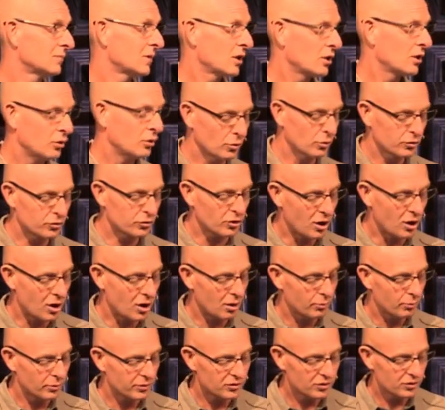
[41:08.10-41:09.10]
You know,
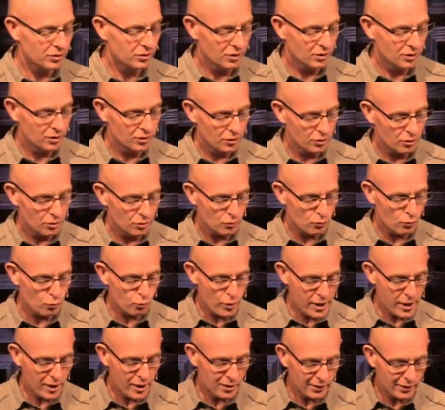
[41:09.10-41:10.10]
Saul was
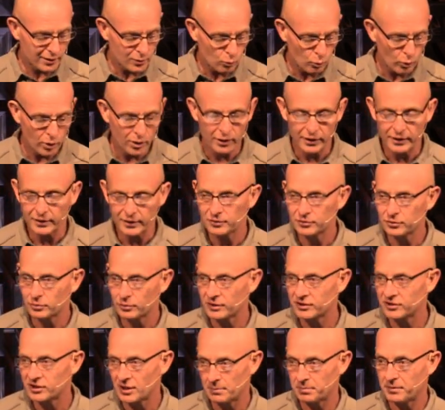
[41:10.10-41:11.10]
rarely willing to
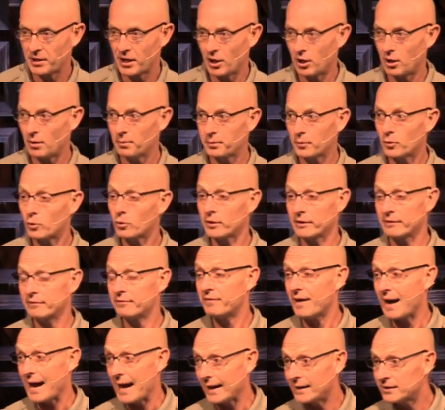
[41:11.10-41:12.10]
accept help or
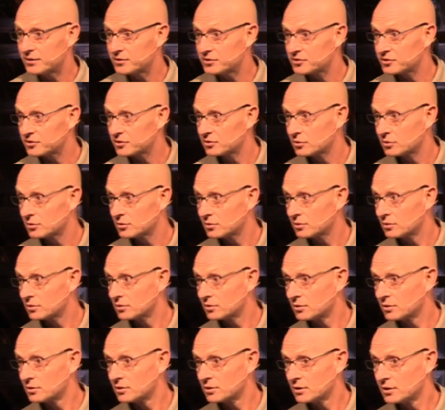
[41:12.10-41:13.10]
advice.
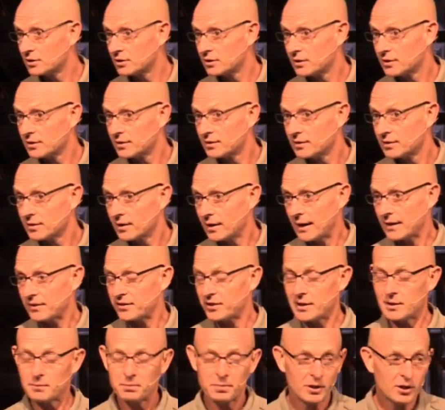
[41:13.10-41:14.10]
I
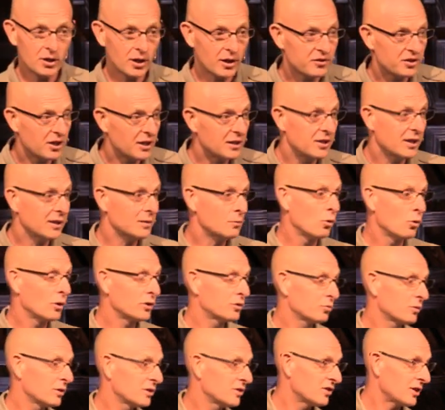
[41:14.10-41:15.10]
think because he didn't want
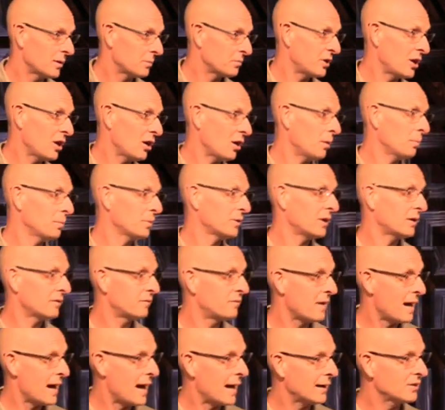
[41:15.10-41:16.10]
to accept help and
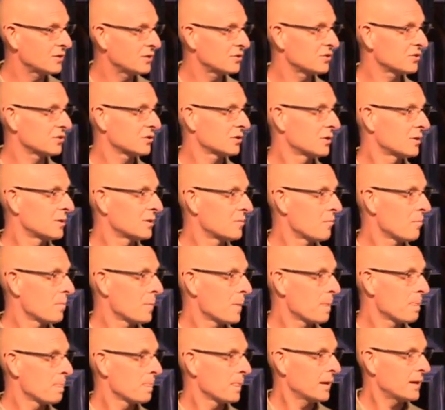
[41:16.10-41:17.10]
advice,
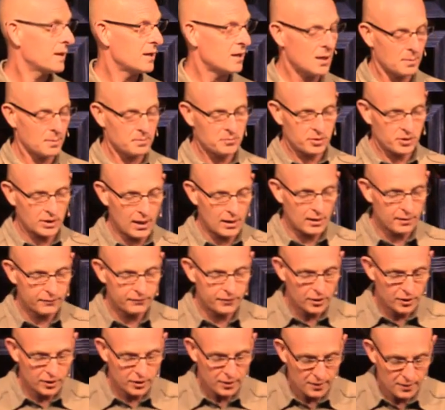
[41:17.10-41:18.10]
he kept kind of
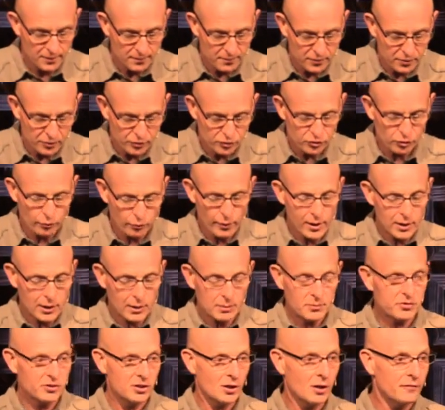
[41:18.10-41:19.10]
surrounding
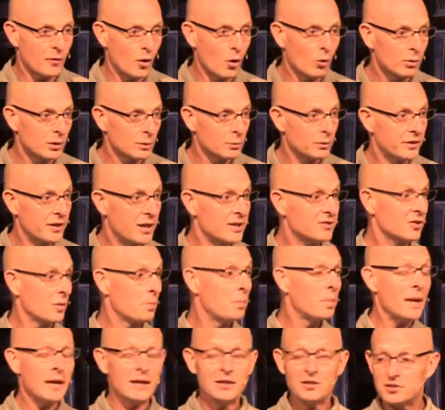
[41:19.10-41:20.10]
himself only with his
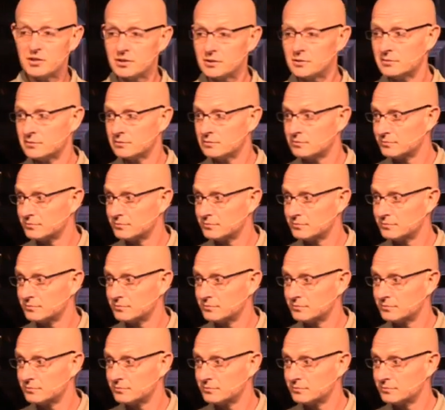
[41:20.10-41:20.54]
opinion.